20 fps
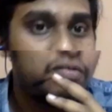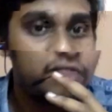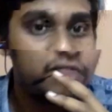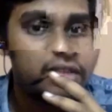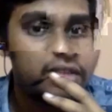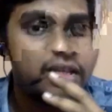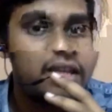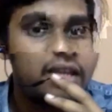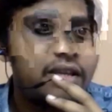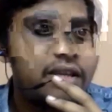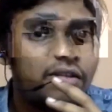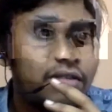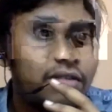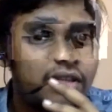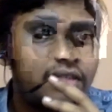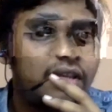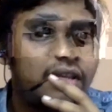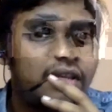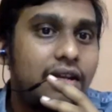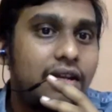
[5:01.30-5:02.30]
the cyclone
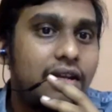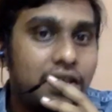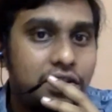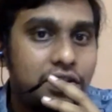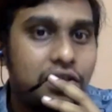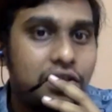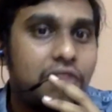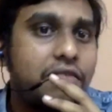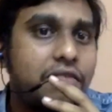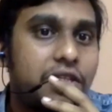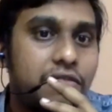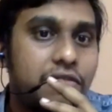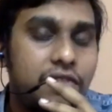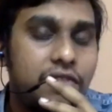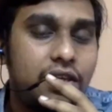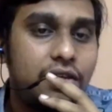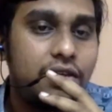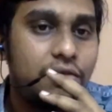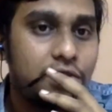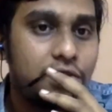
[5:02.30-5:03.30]
is the region which we
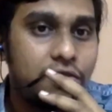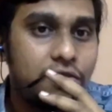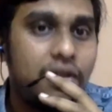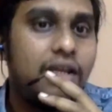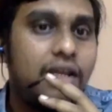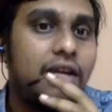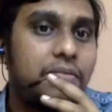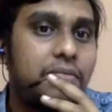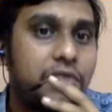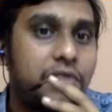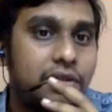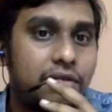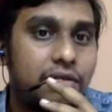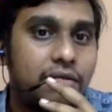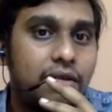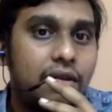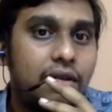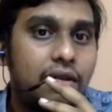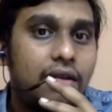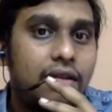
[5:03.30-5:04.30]
usually observe.
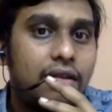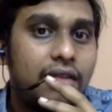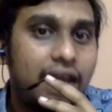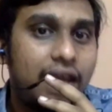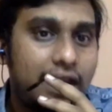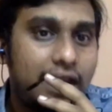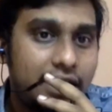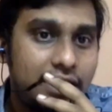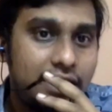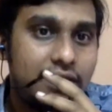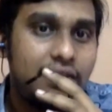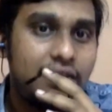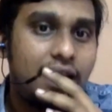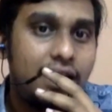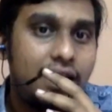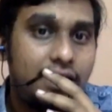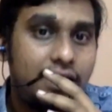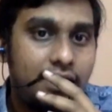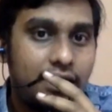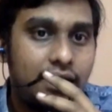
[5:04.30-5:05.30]
That is
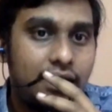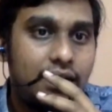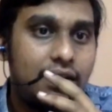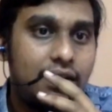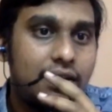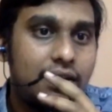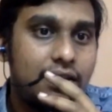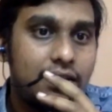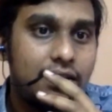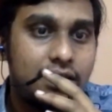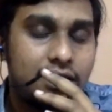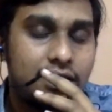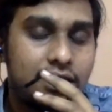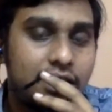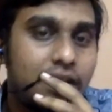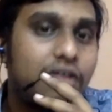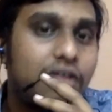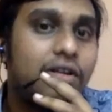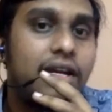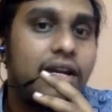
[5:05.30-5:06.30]
that
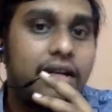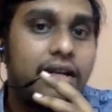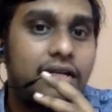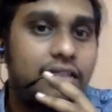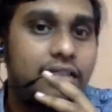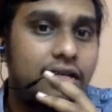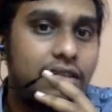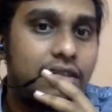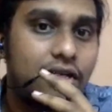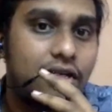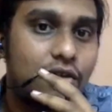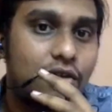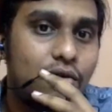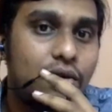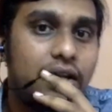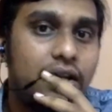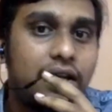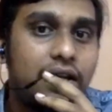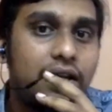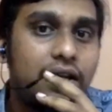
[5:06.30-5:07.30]
circulating thing, the
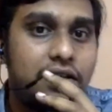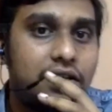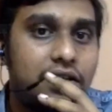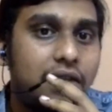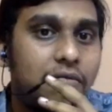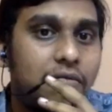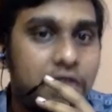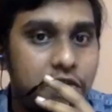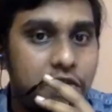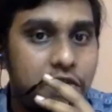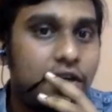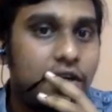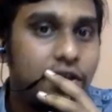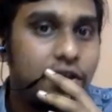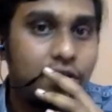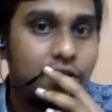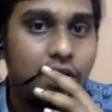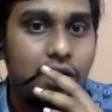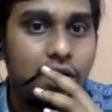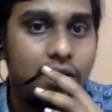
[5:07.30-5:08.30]
conical shape which we
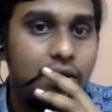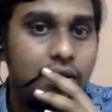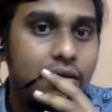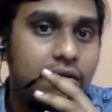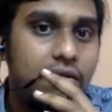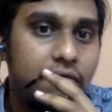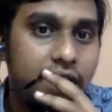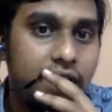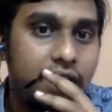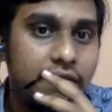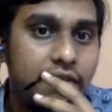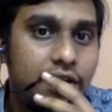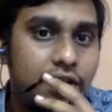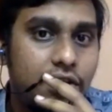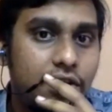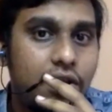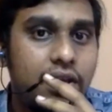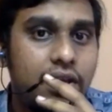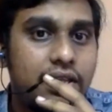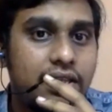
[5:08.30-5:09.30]
draw when we
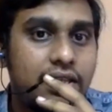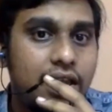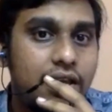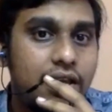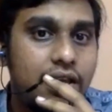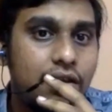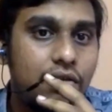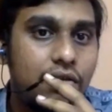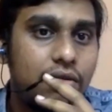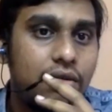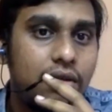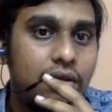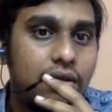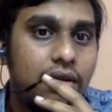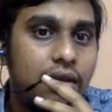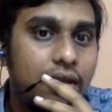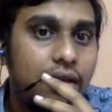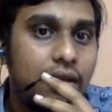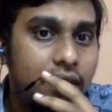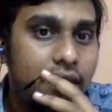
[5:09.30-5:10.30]
draw a cyclone.
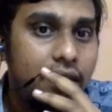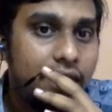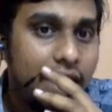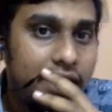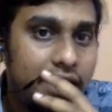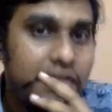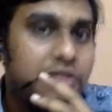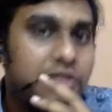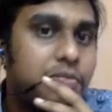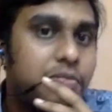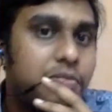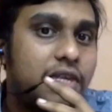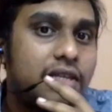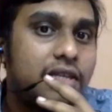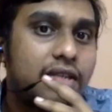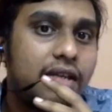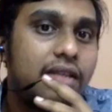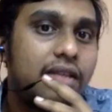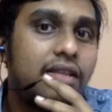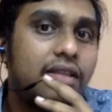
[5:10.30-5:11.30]
That is
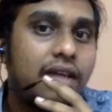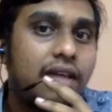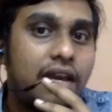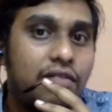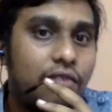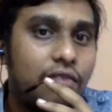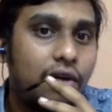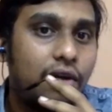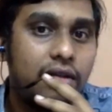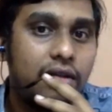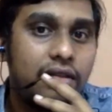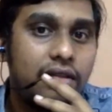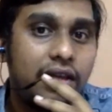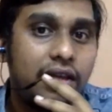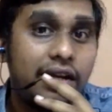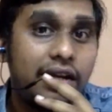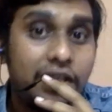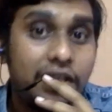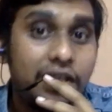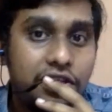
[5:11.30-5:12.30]
basically the eye wall,
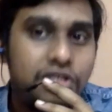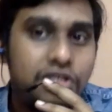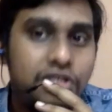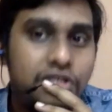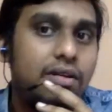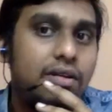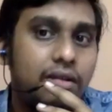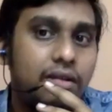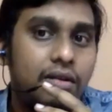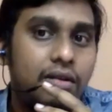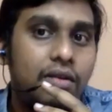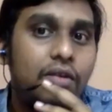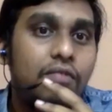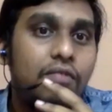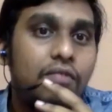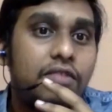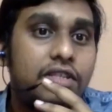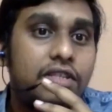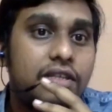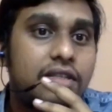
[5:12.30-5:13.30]
the region
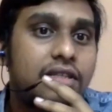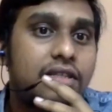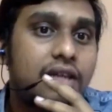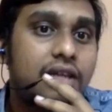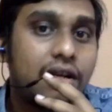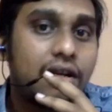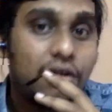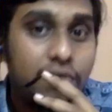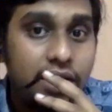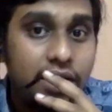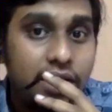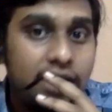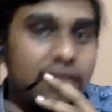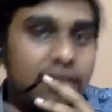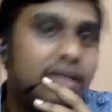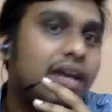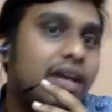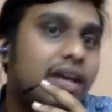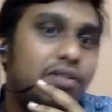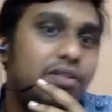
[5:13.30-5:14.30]
which is surrounding
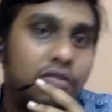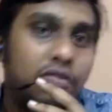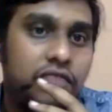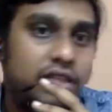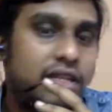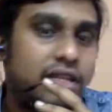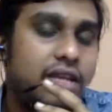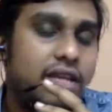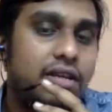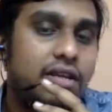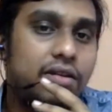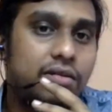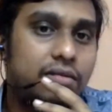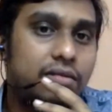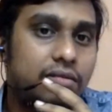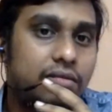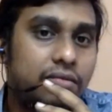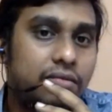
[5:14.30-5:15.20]
the eye of the cyclone.